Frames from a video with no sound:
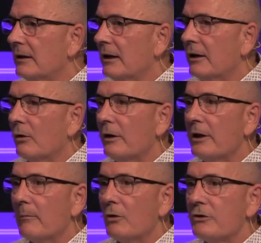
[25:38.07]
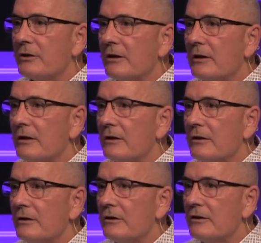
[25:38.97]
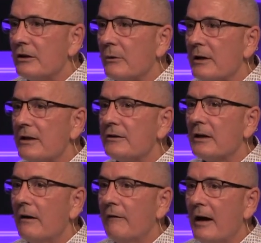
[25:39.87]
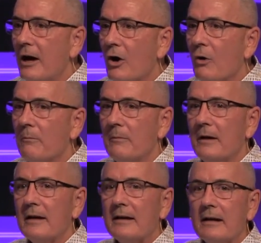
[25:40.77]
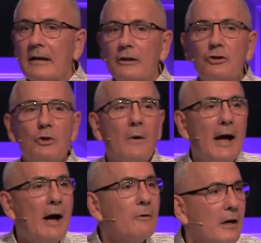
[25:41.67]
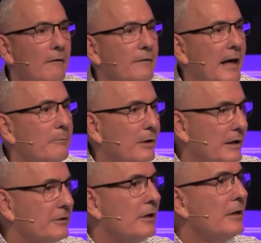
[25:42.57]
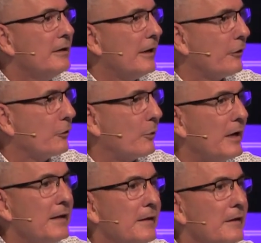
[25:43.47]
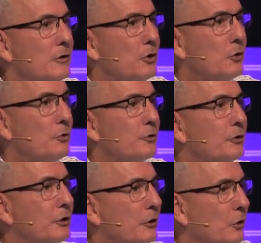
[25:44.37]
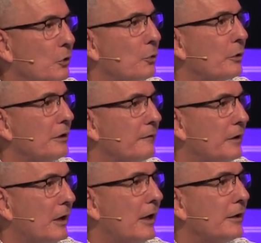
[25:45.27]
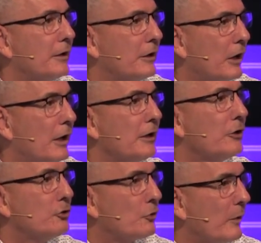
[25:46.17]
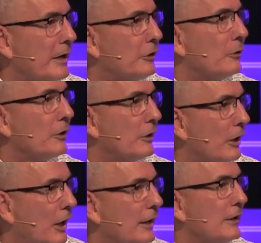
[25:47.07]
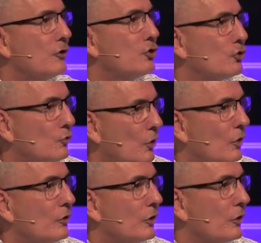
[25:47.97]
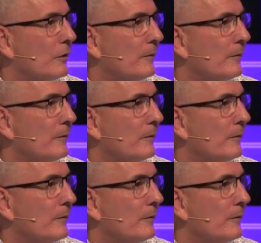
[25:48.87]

And only the most serious of help can get you out of that place. Now, the great news to the glory of God God is greater, God is stronger